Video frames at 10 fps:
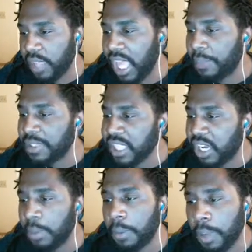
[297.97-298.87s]
I have my
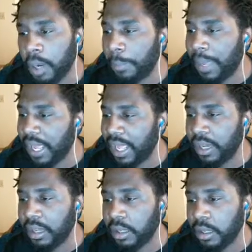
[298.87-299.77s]
shadow ball,
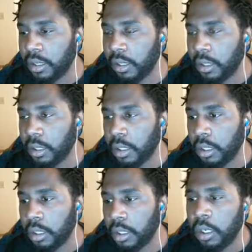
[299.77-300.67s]
man.
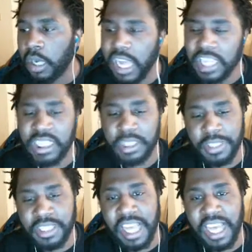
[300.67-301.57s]
Actually, I'm
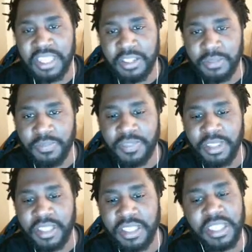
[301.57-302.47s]
gonna slash him.
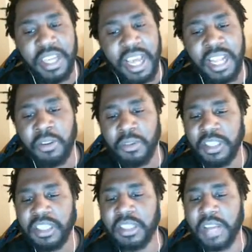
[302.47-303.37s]
Okay, I knew it.
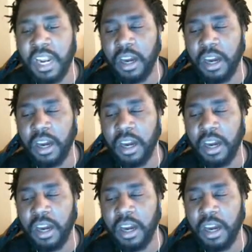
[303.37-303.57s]
He still got